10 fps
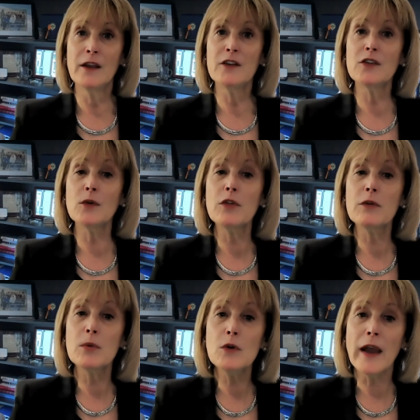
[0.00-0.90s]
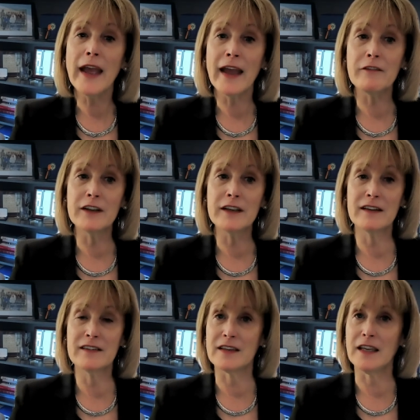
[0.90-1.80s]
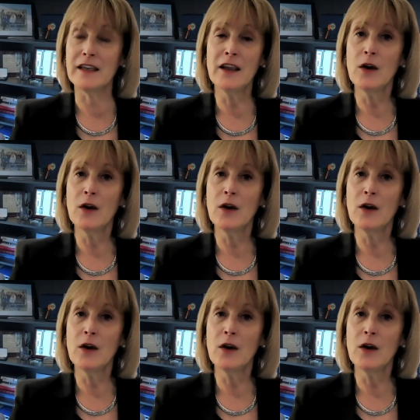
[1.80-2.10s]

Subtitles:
So through advocacy,